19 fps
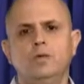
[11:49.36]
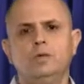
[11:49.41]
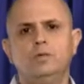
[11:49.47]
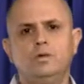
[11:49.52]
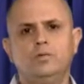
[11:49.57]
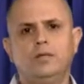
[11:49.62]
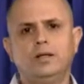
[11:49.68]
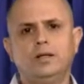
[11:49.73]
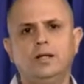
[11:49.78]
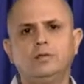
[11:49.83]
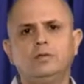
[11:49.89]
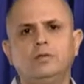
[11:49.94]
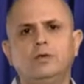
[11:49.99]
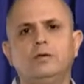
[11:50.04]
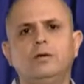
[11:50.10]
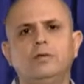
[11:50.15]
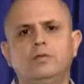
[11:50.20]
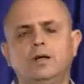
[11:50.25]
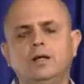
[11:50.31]
So if I'd like
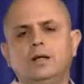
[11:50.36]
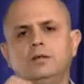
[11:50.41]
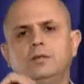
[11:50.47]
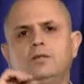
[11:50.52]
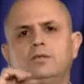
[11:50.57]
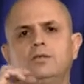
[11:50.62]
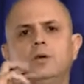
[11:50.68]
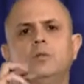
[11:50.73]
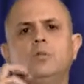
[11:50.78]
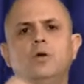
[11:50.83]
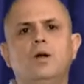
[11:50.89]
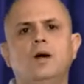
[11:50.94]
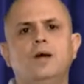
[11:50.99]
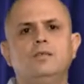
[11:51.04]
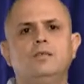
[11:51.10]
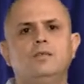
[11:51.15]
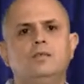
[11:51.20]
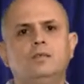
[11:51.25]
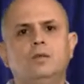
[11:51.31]
to
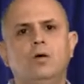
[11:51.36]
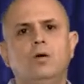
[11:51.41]
summarize